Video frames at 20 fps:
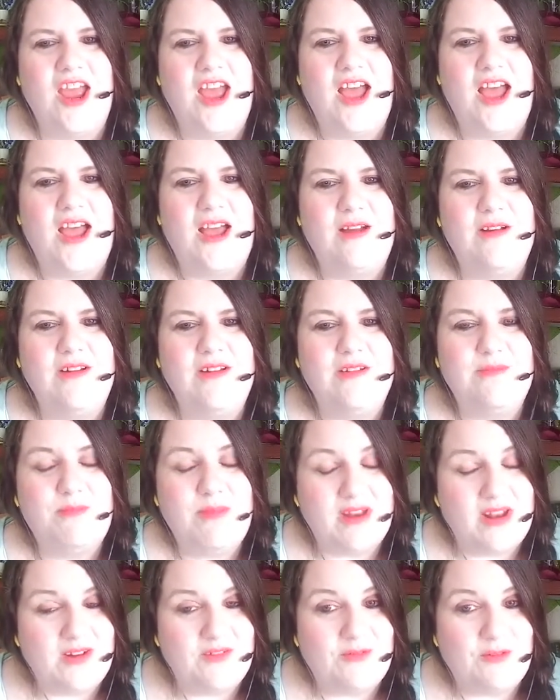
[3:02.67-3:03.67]
But
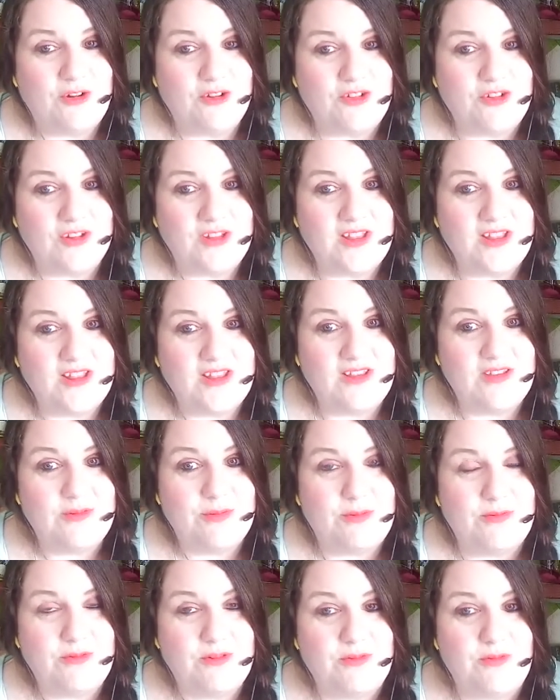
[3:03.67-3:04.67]
unfortunately, these
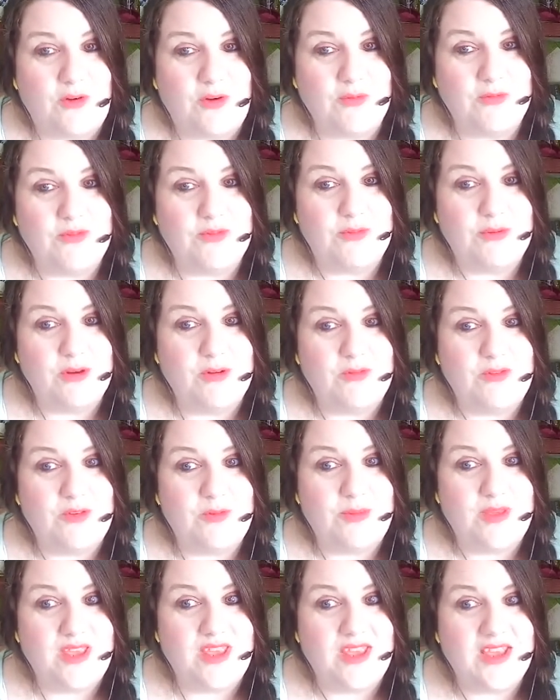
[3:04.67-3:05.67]
reforms proved to
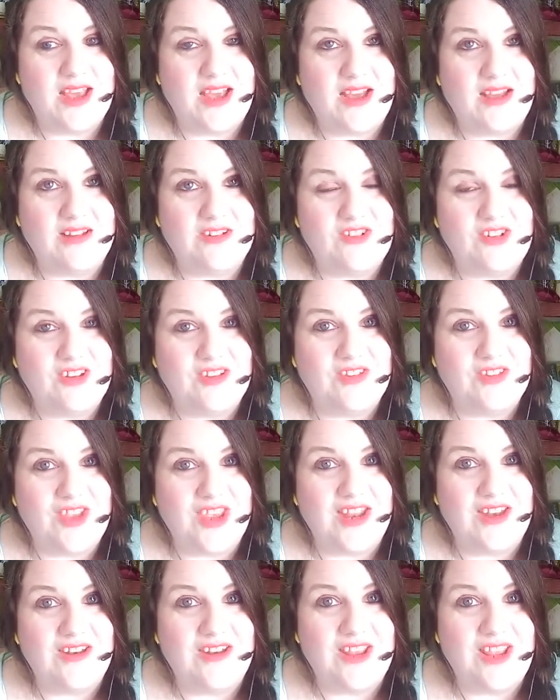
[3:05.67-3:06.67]
be just
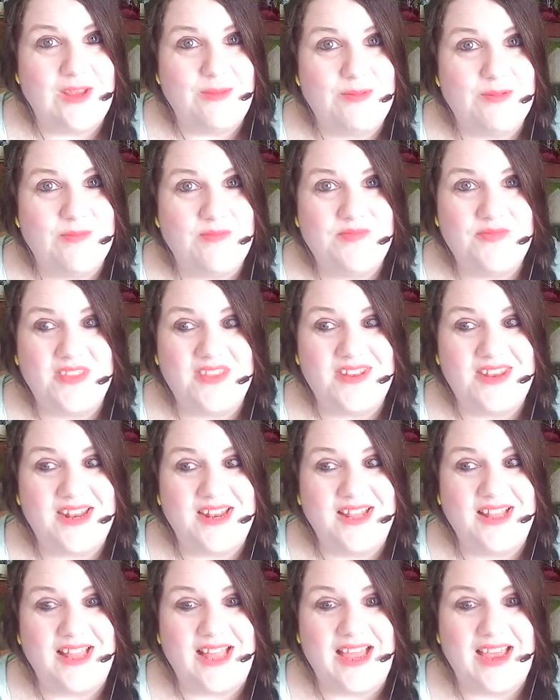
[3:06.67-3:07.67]
skin deep. They
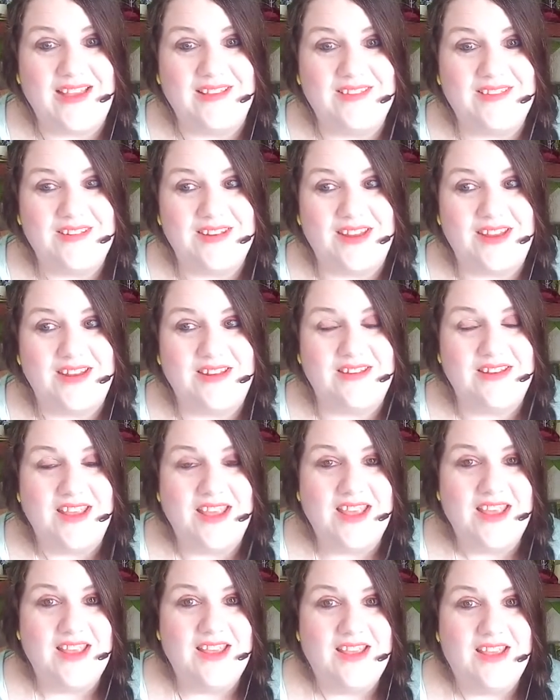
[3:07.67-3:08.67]
didn't last, and
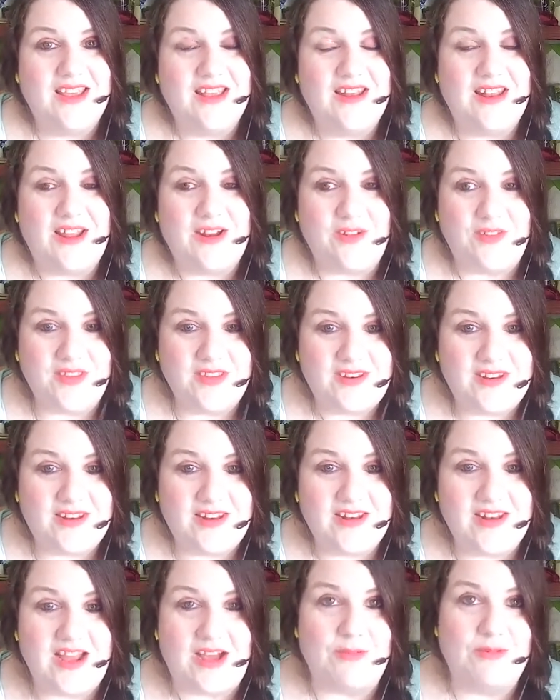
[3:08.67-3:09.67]
not only did
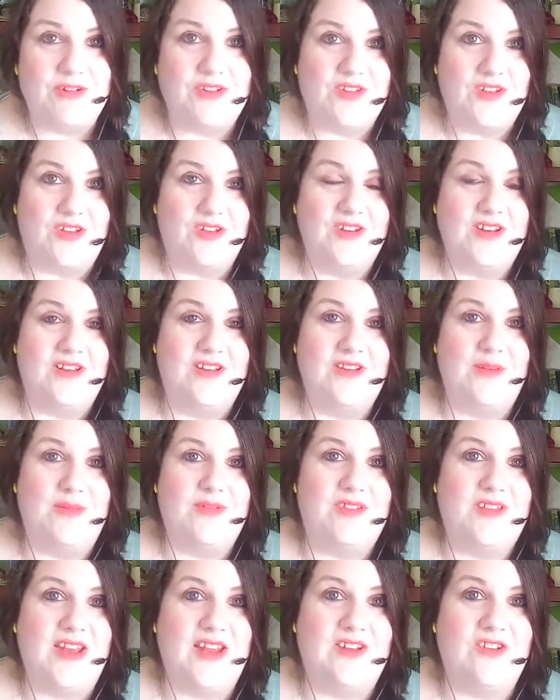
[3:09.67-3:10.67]
it not result in
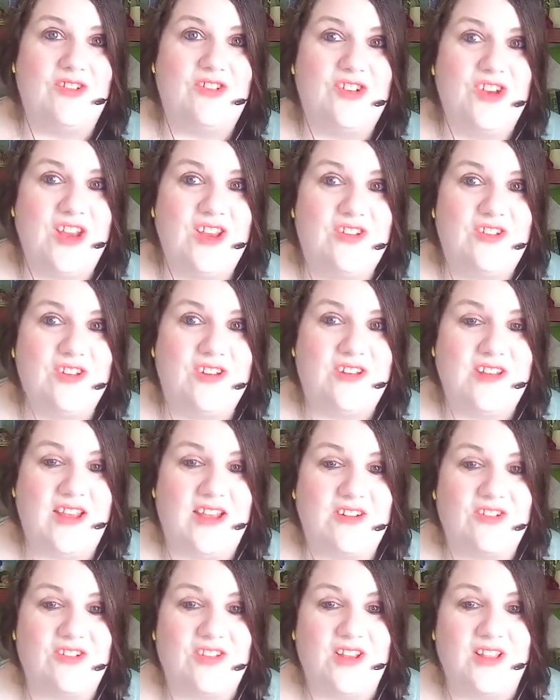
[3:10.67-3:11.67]
substantial change, it
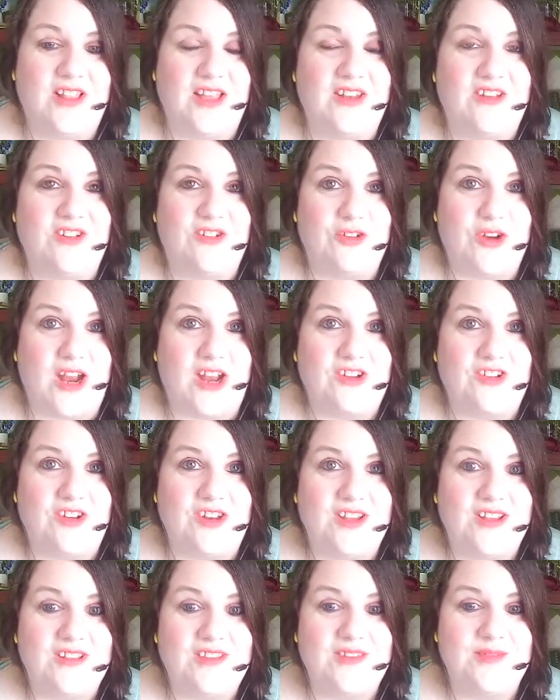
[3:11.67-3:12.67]
actually led to
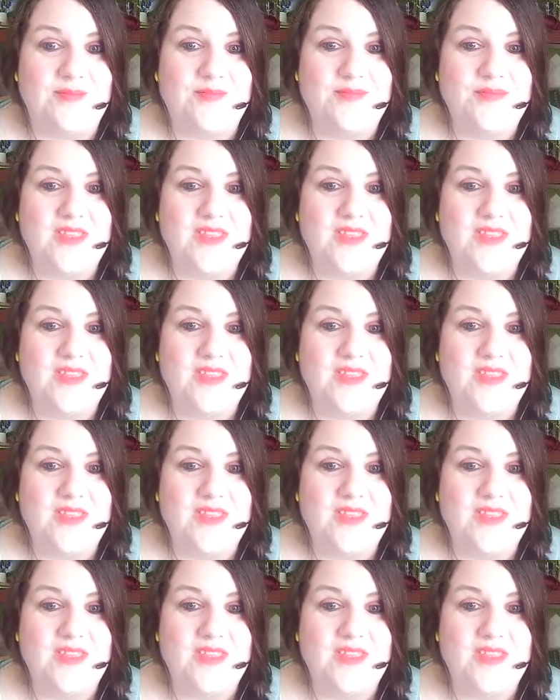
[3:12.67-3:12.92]
tragedies.